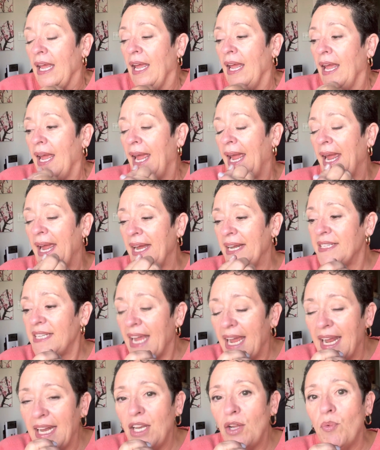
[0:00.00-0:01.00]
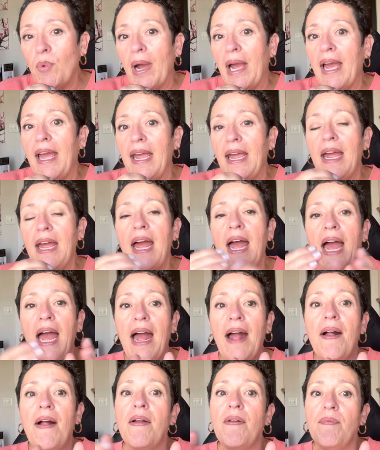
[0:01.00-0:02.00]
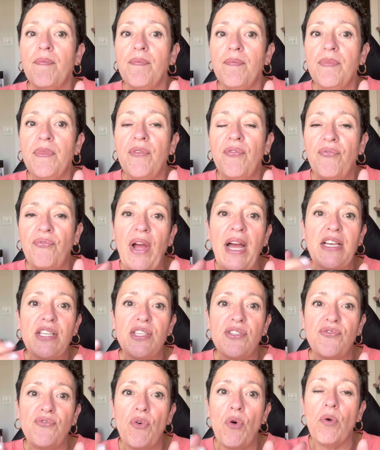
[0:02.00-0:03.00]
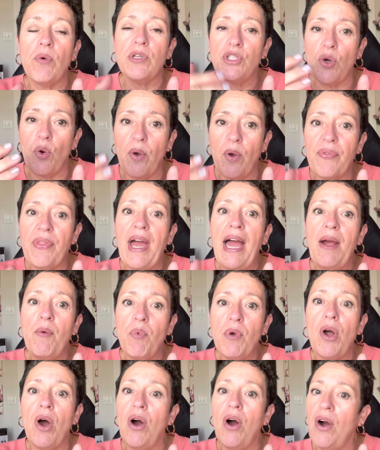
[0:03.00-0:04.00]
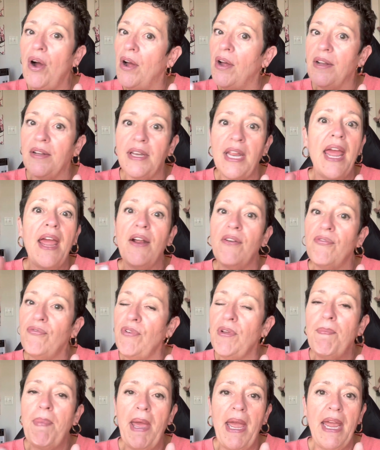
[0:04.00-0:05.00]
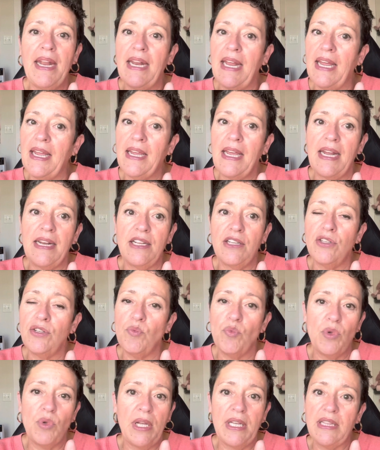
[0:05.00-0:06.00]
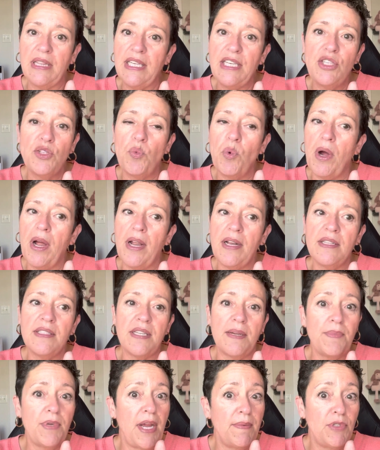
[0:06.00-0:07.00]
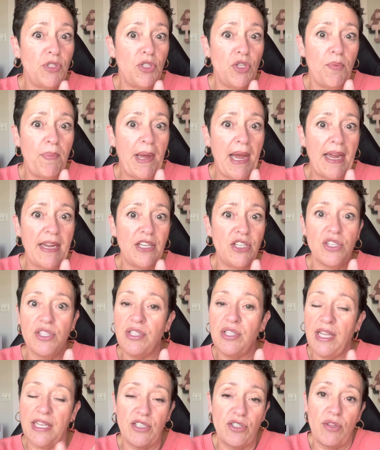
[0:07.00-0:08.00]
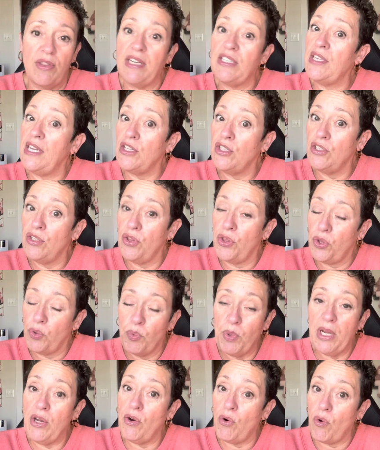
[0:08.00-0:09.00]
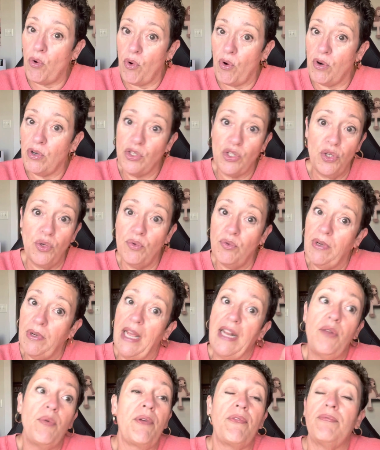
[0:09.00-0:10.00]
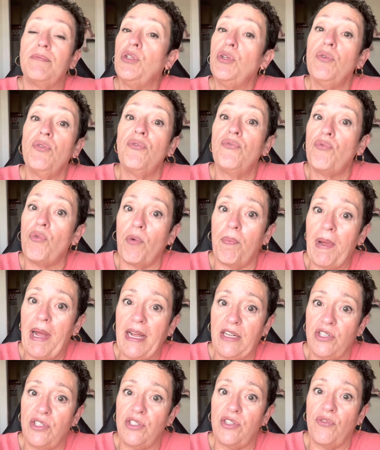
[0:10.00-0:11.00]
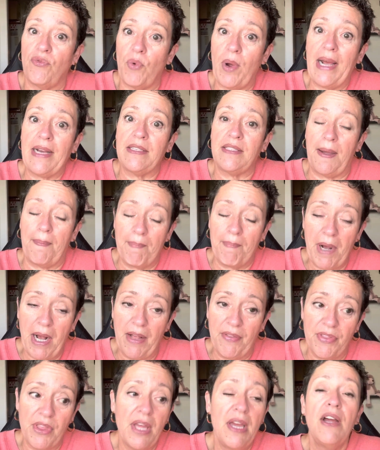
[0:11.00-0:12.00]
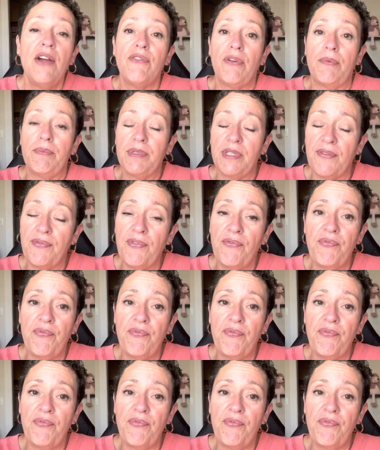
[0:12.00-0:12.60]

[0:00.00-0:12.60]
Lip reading: And anyway, fast forward, so that went on every payday, getting at least 1, sometimes 2 packages. So that's like 3 or 2, anywhere from 2 to 4 packages of wax a month from different